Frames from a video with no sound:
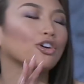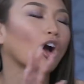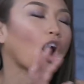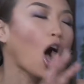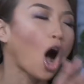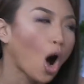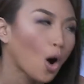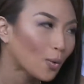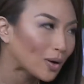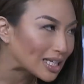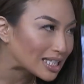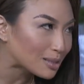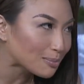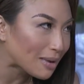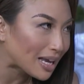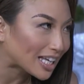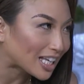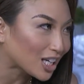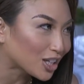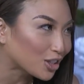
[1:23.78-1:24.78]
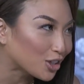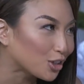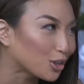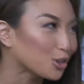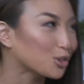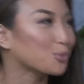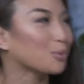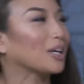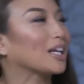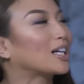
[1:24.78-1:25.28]
you're always making
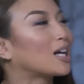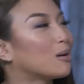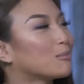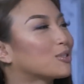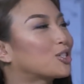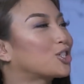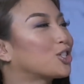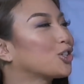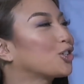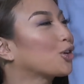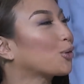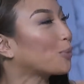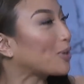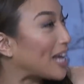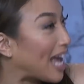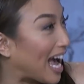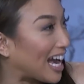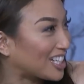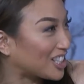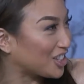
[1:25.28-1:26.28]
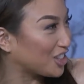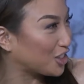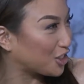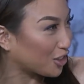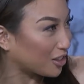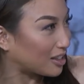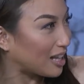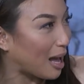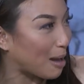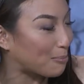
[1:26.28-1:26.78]
news when it comes to your reactions,
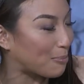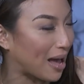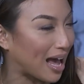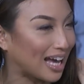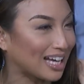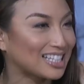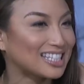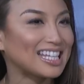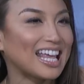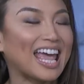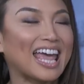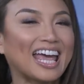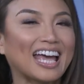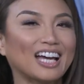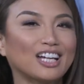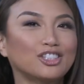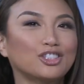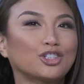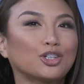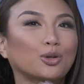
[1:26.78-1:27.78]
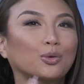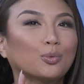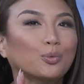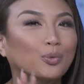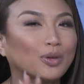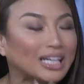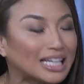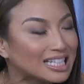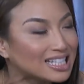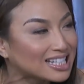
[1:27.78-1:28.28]
your clapbacks, yes, and your
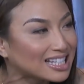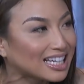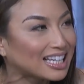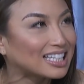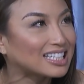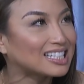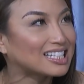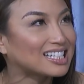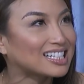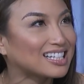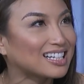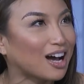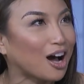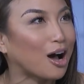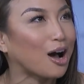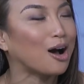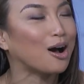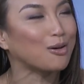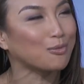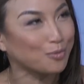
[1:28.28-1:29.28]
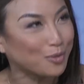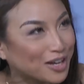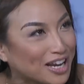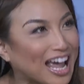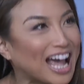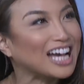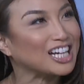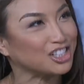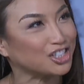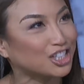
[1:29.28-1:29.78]
recent
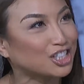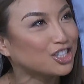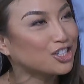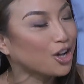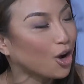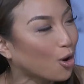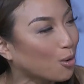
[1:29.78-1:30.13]
reaction to